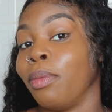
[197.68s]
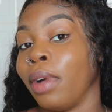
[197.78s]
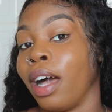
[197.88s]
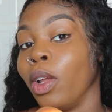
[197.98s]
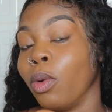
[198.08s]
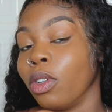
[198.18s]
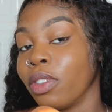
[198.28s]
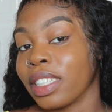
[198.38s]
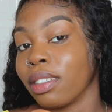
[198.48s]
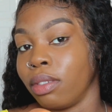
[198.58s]
I know all
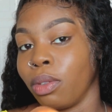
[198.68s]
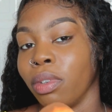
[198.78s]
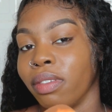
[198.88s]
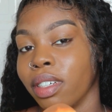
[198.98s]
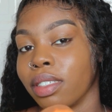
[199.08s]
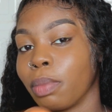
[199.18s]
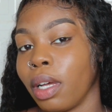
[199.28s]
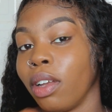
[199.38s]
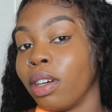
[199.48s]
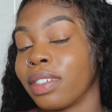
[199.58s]
of us, not all of us,
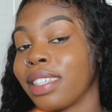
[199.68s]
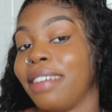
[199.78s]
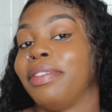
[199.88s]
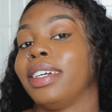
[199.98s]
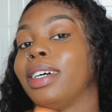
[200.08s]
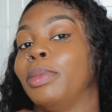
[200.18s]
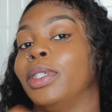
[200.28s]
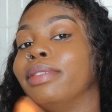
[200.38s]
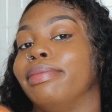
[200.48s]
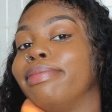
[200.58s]
but a lot of us have it. Come
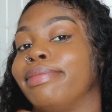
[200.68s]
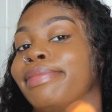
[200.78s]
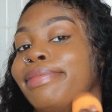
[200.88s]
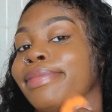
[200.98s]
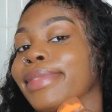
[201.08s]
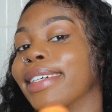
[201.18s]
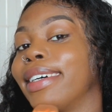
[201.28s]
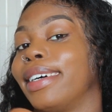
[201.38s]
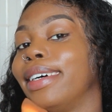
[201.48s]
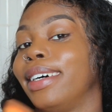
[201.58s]
on.
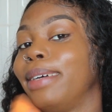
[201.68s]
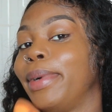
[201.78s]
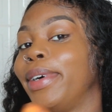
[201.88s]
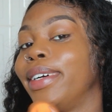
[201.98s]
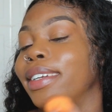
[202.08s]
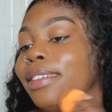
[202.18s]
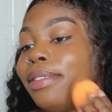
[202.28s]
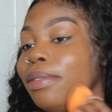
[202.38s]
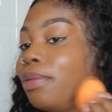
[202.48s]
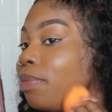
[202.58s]
Come
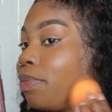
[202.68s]
on.